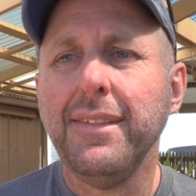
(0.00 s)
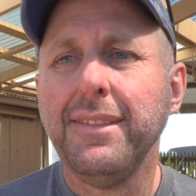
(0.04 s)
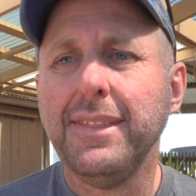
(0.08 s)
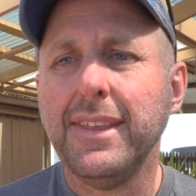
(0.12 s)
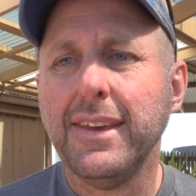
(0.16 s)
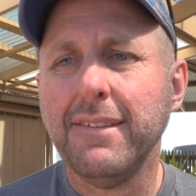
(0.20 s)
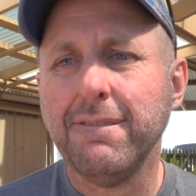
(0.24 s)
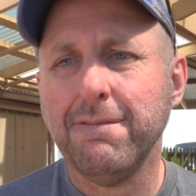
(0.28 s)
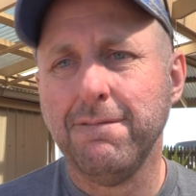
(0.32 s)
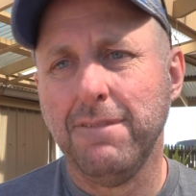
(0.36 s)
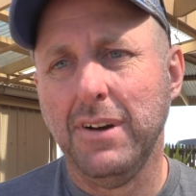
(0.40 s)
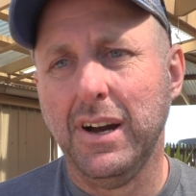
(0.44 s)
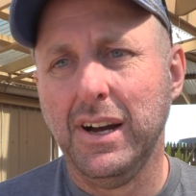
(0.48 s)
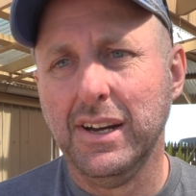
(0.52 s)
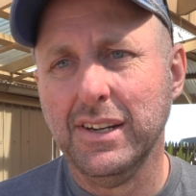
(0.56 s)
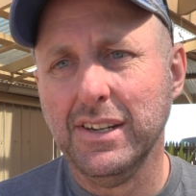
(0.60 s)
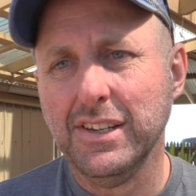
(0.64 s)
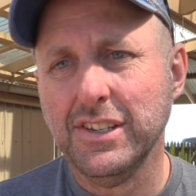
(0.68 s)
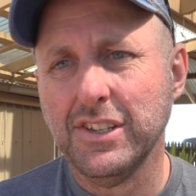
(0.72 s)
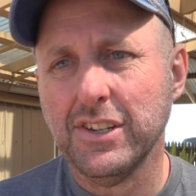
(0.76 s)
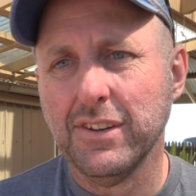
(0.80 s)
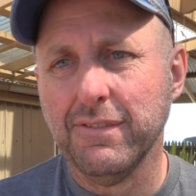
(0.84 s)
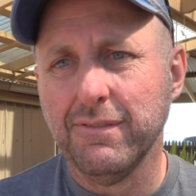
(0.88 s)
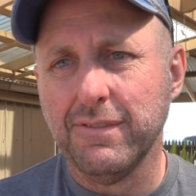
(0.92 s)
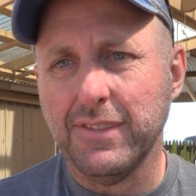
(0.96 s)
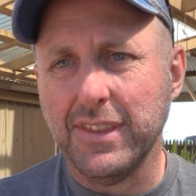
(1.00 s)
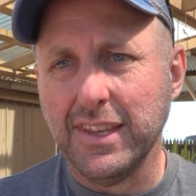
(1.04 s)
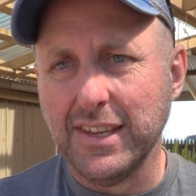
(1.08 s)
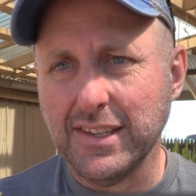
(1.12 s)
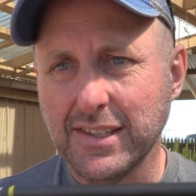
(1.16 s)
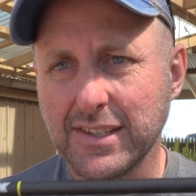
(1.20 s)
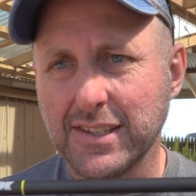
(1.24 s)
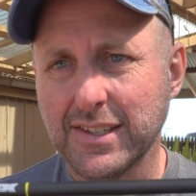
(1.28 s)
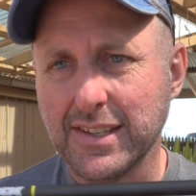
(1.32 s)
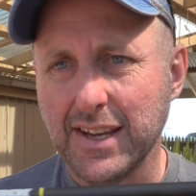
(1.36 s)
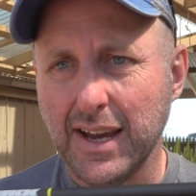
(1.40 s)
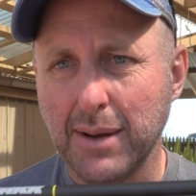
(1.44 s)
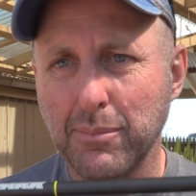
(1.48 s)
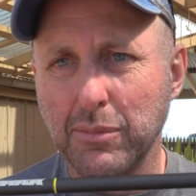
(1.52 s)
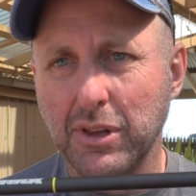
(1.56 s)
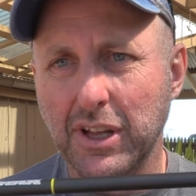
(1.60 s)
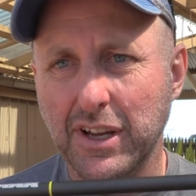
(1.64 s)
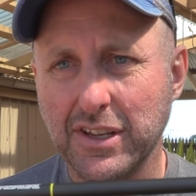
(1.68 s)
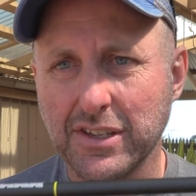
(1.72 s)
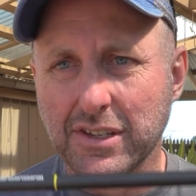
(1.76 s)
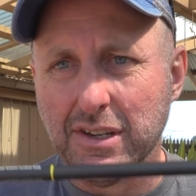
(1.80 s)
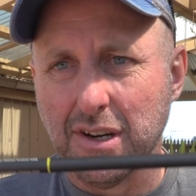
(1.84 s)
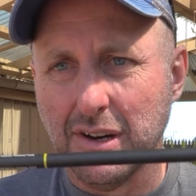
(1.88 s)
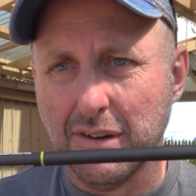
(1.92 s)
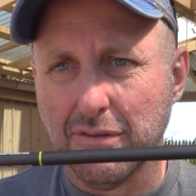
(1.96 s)
The advantage of this
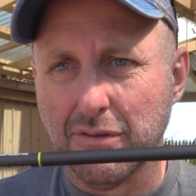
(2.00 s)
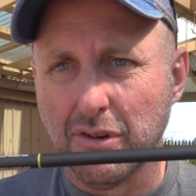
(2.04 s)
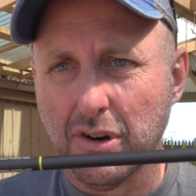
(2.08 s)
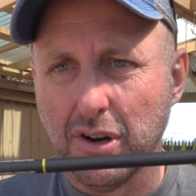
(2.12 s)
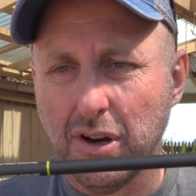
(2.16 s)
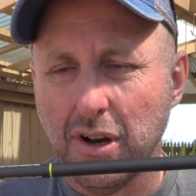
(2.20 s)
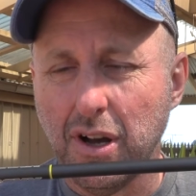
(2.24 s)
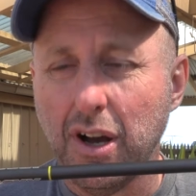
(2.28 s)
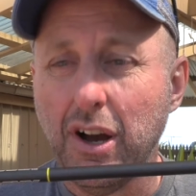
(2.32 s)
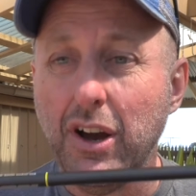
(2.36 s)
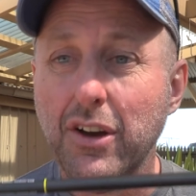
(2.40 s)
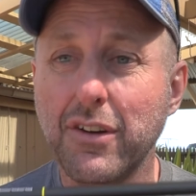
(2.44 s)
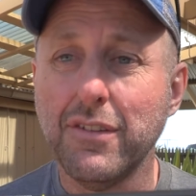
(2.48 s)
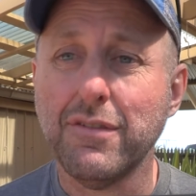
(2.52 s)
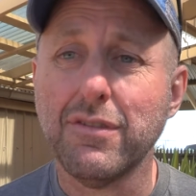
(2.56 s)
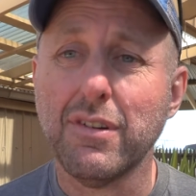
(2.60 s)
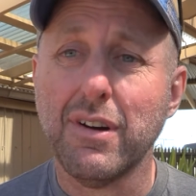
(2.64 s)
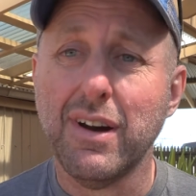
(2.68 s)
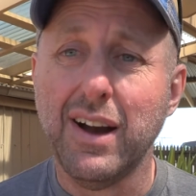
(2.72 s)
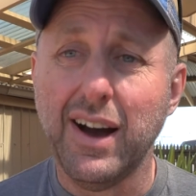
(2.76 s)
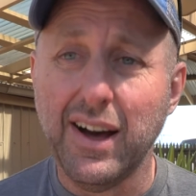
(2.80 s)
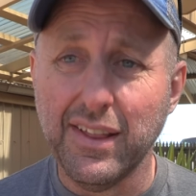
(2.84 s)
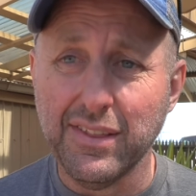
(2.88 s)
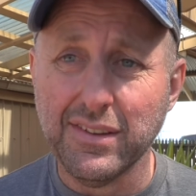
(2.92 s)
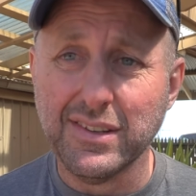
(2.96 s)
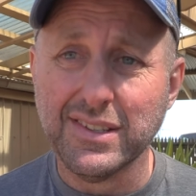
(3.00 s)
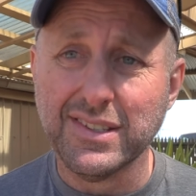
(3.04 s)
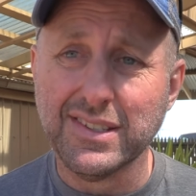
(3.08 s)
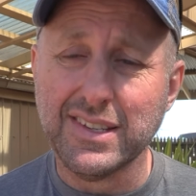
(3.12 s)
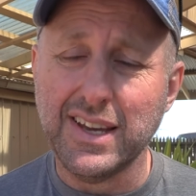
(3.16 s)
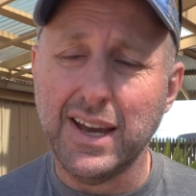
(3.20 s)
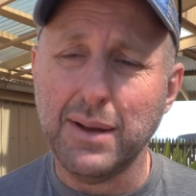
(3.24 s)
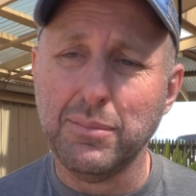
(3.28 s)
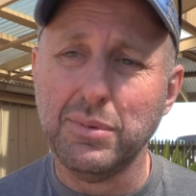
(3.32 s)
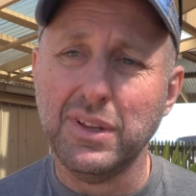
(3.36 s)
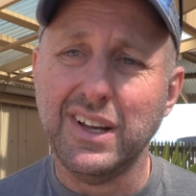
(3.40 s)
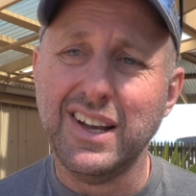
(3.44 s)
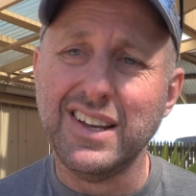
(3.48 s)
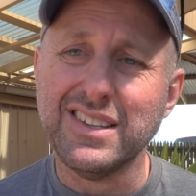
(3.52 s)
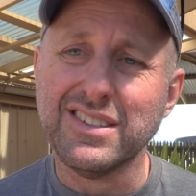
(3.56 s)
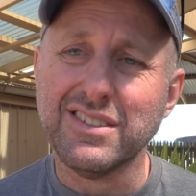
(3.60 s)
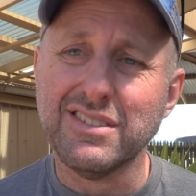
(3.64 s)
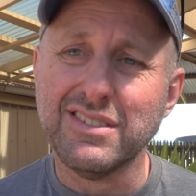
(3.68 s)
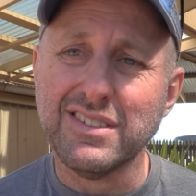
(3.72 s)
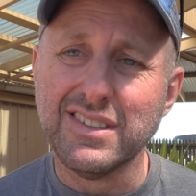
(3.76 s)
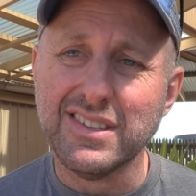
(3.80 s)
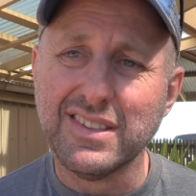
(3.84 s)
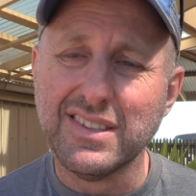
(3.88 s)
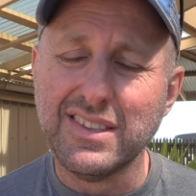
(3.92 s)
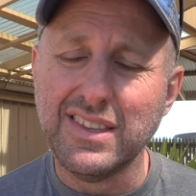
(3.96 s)
stabilizer over other stabilizers
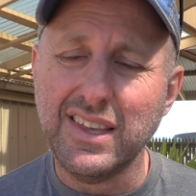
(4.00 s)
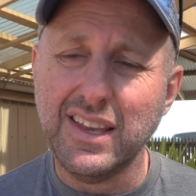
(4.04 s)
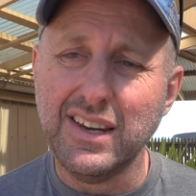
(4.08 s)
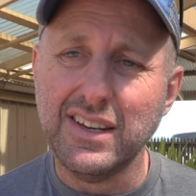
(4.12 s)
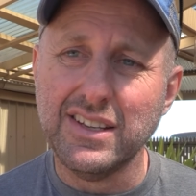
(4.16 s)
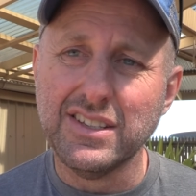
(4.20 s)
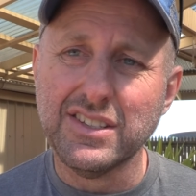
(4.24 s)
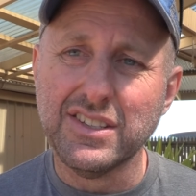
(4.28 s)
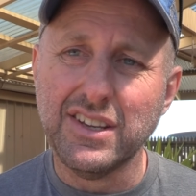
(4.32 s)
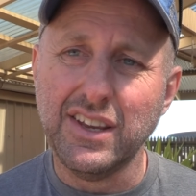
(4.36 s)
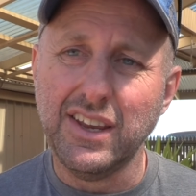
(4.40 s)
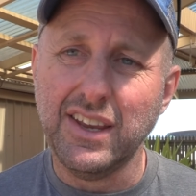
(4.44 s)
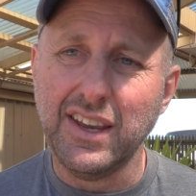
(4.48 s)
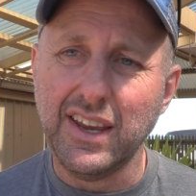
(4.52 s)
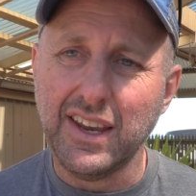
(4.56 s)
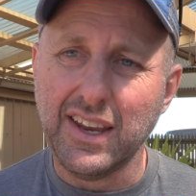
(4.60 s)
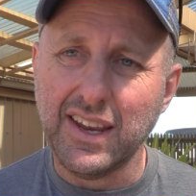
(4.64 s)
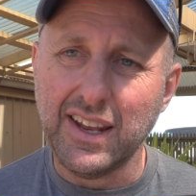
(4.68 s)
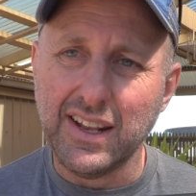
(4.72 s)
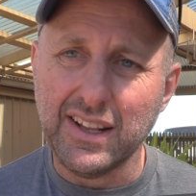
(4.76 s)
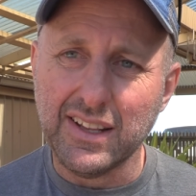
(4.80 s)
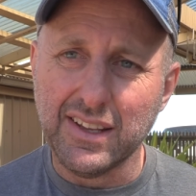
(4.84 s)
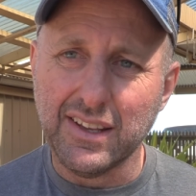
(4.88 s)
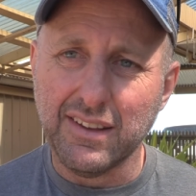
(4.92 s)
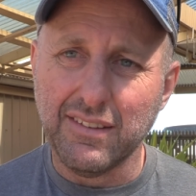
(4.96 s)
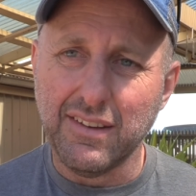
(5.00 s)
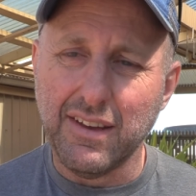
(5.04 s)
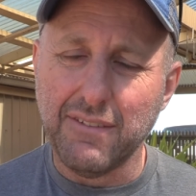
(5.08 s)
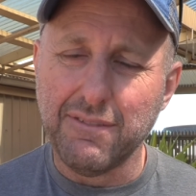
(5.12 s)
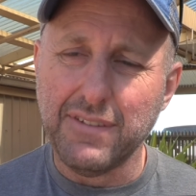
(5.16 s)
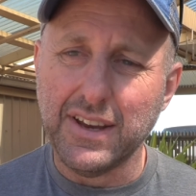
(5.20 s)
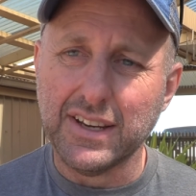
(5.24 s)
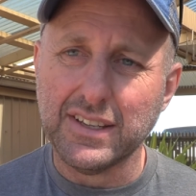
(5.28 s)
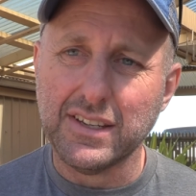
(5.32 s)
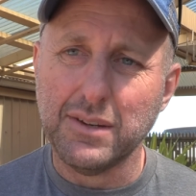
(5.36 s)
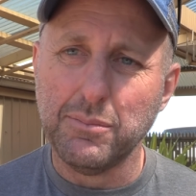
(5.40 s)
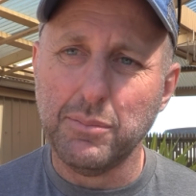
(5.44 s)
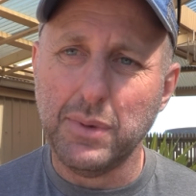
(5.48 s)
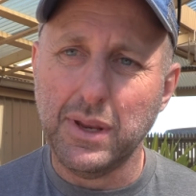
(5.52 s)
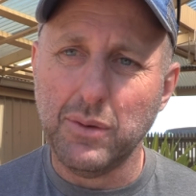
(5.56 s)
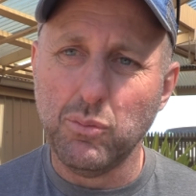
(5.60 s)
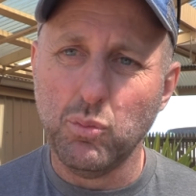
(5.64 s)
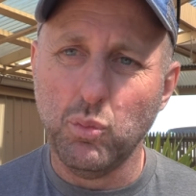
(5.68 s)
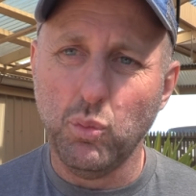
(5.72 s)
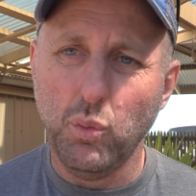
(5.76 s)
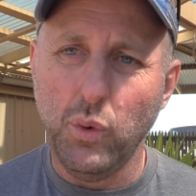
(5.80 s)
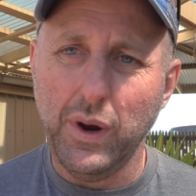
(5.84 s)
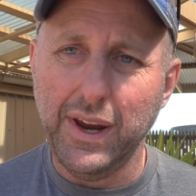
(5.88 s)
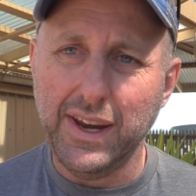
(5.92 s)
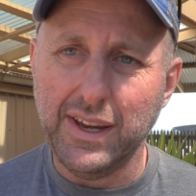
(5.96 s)
is thinner, so you can get effectively
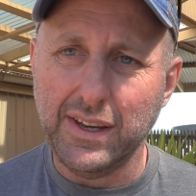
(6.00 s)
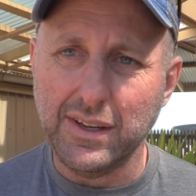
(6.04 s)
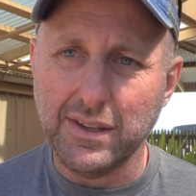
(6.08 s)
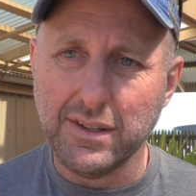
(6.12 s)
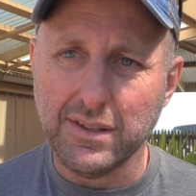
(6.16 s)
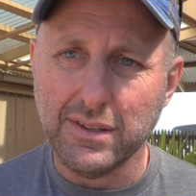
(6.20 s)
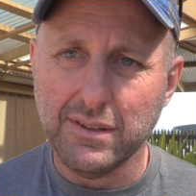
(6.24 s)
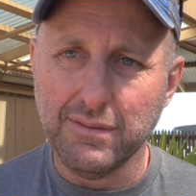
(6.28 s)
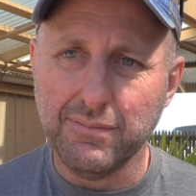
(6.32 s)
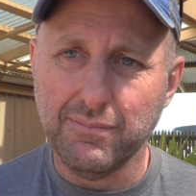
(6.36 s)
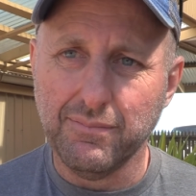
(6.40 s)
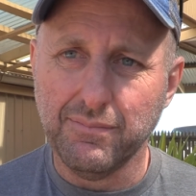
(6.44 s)
wind.